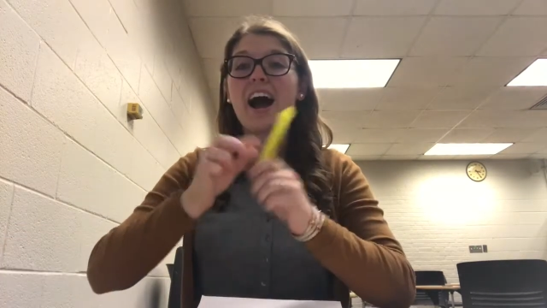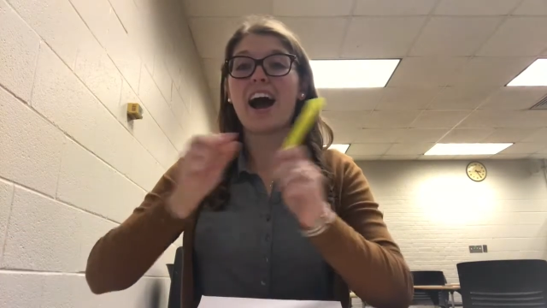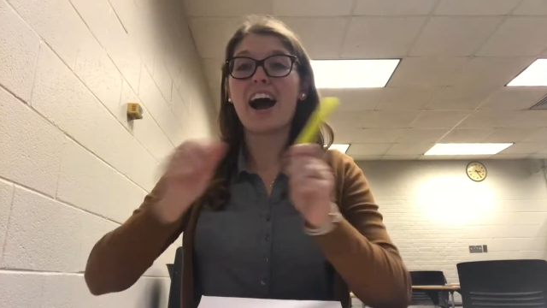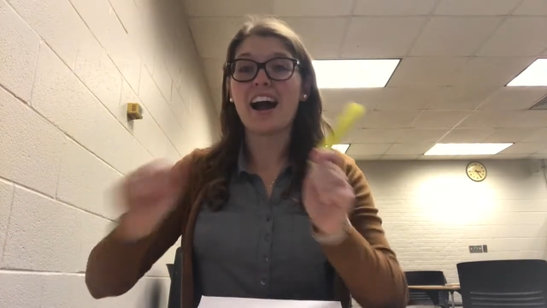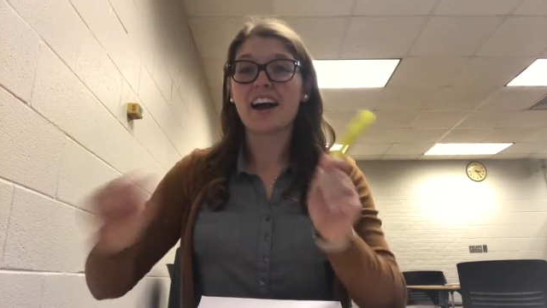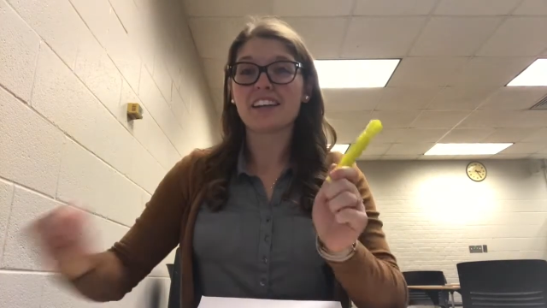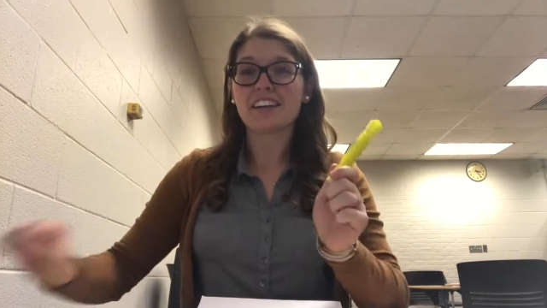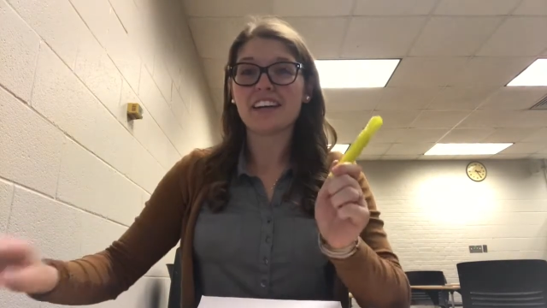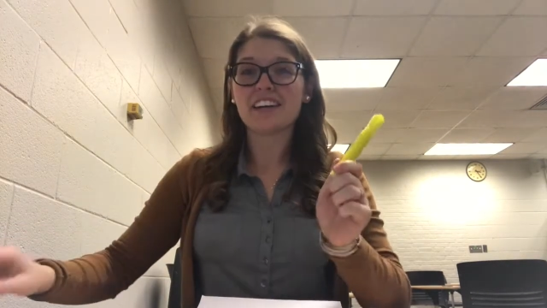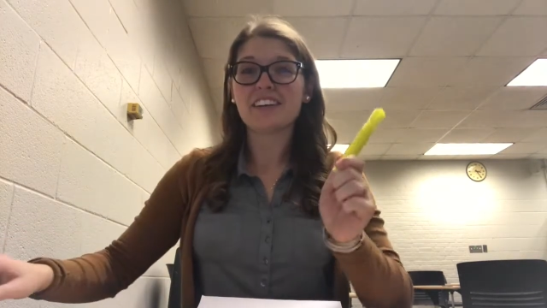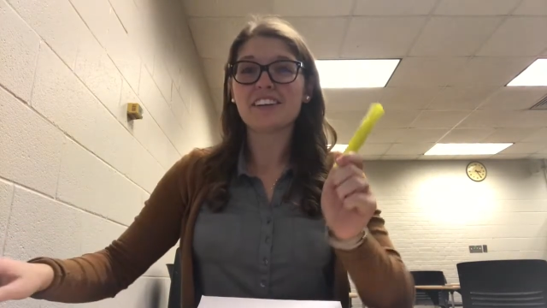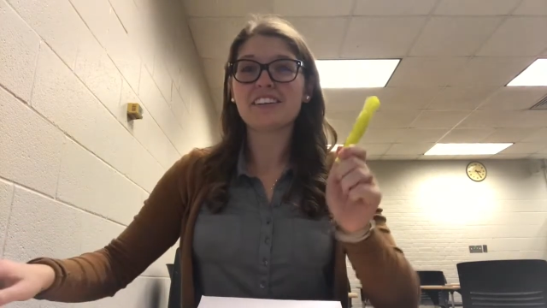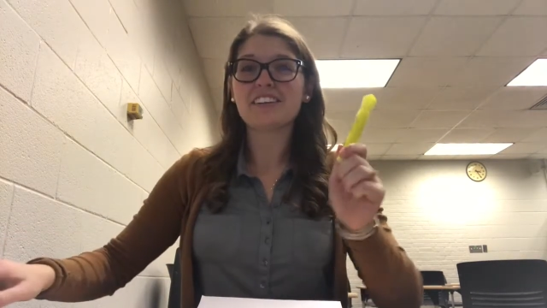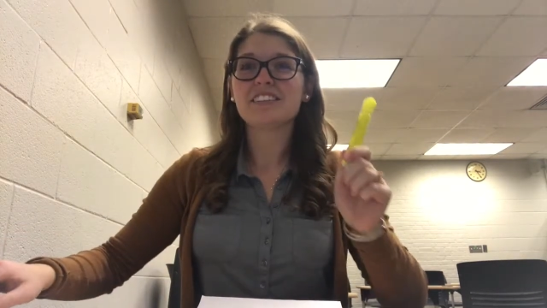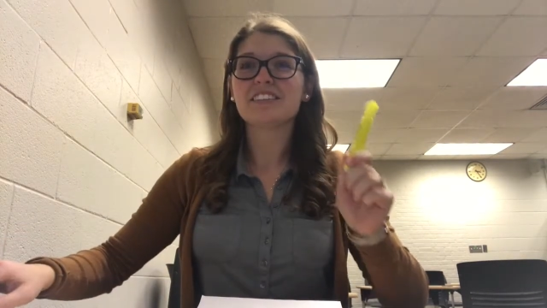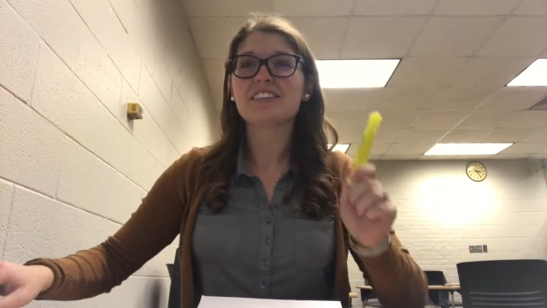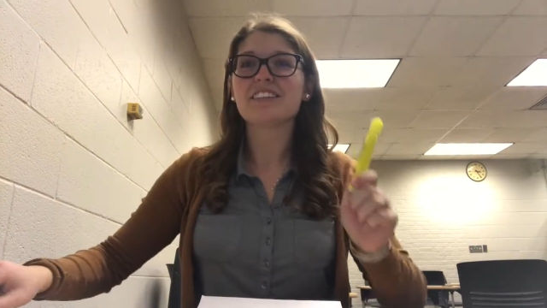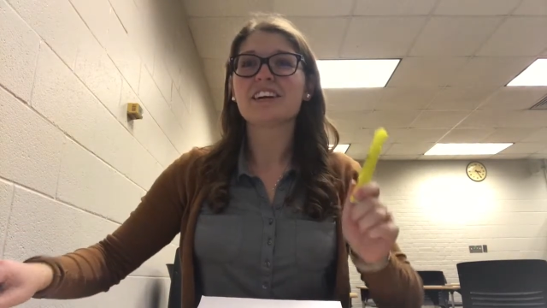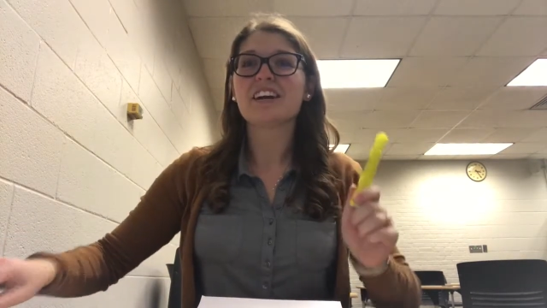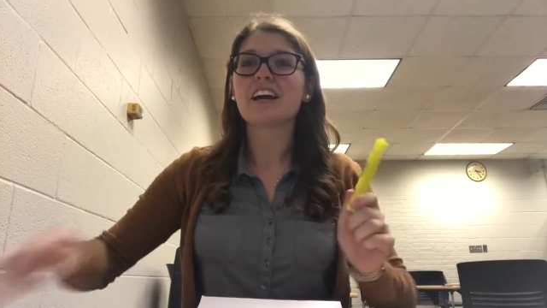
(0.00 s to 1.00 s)
highlighter
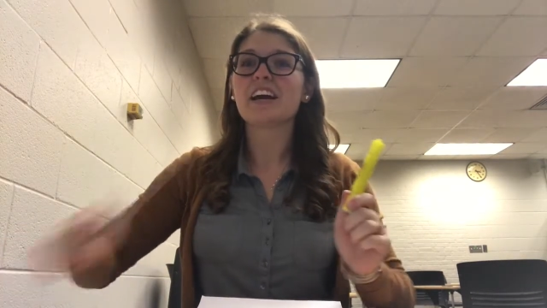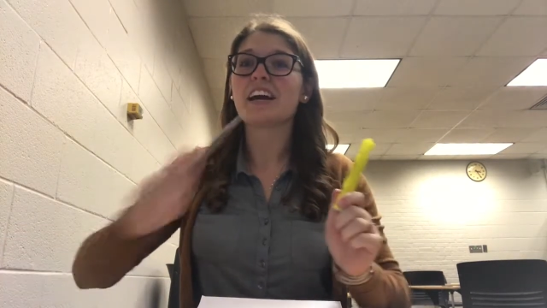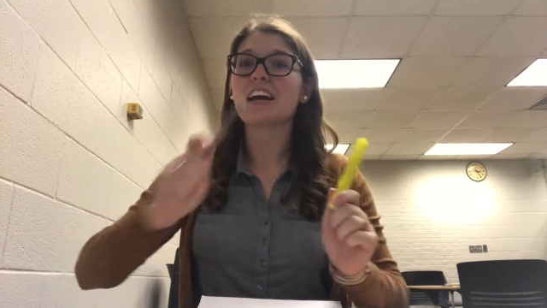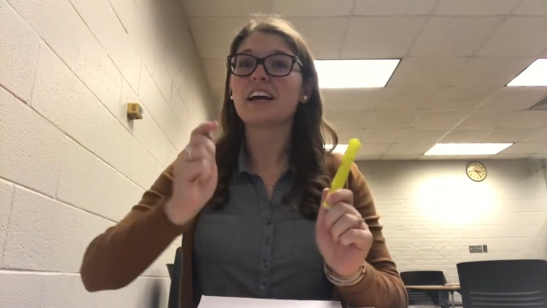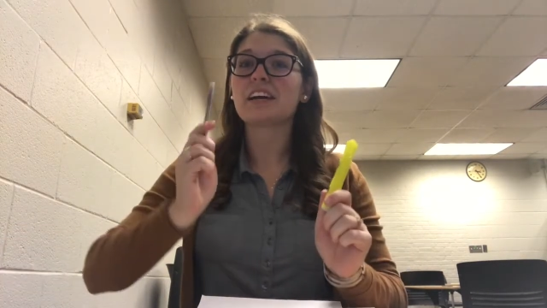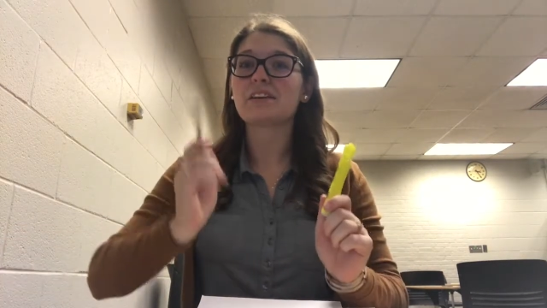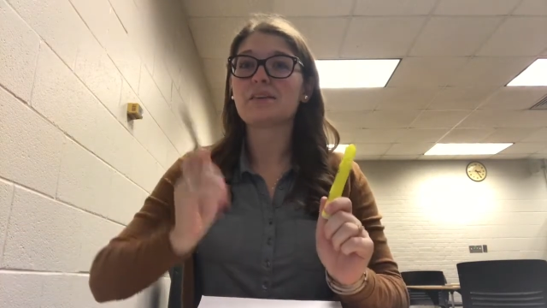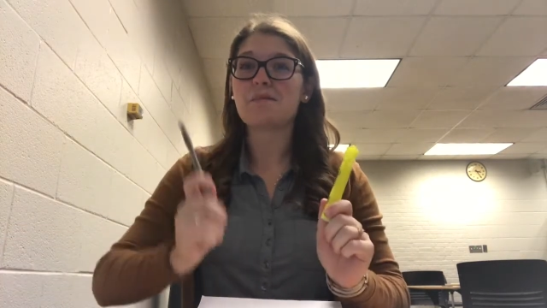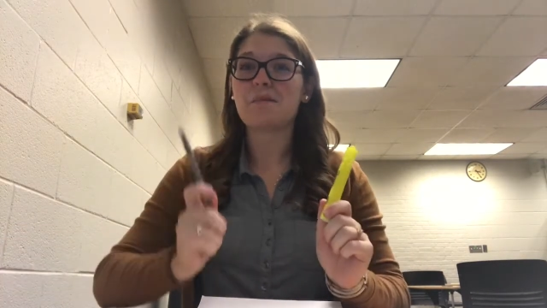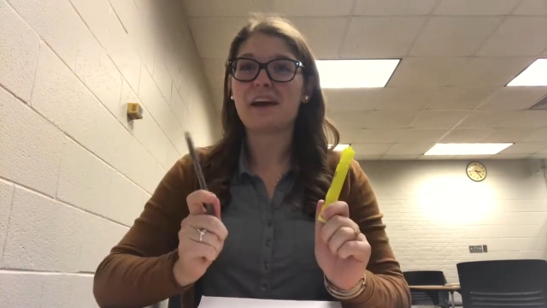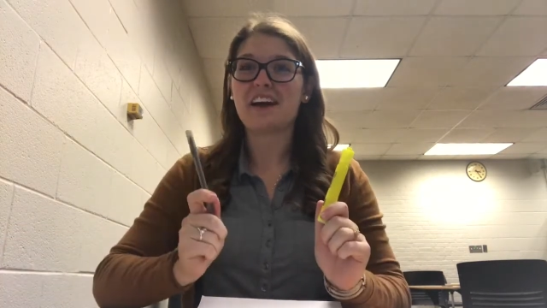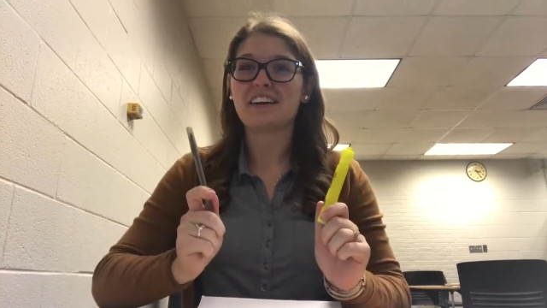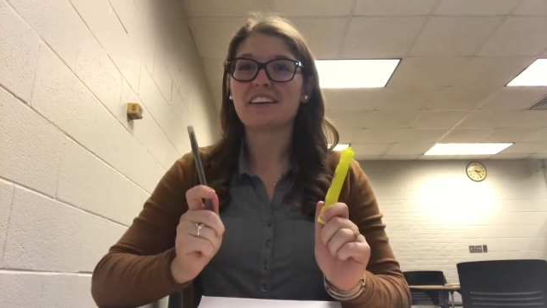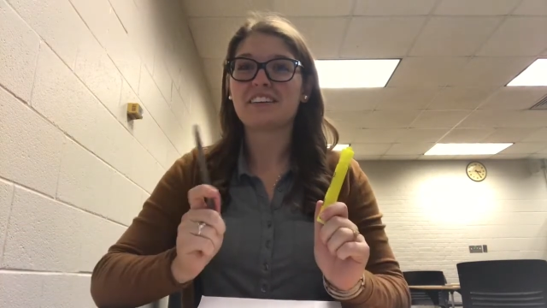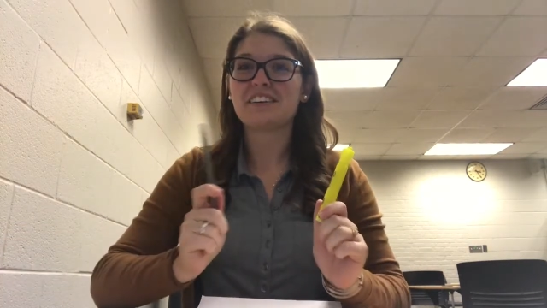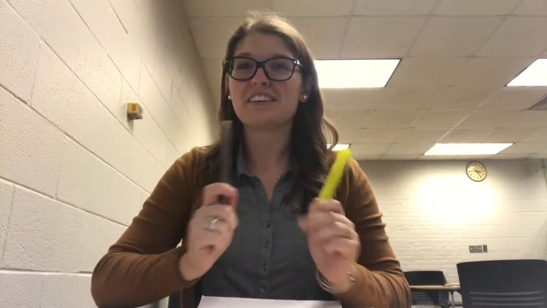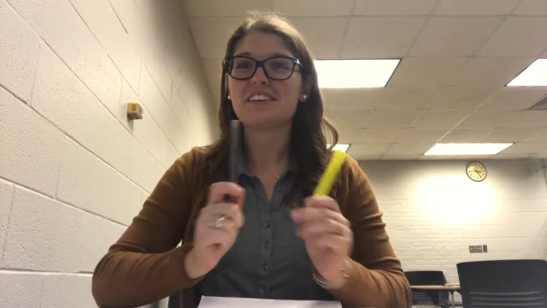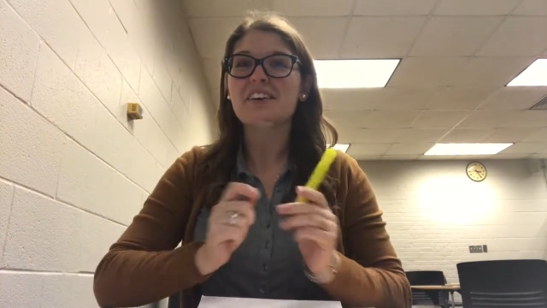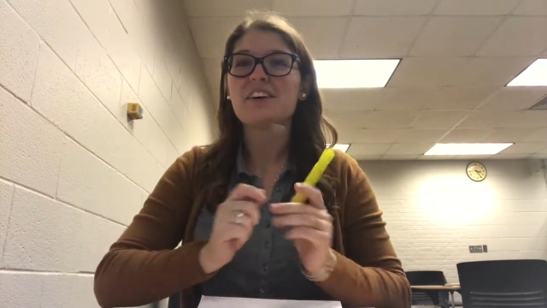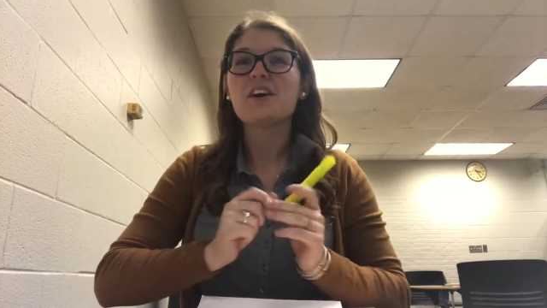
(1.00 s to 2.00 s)
and a pen.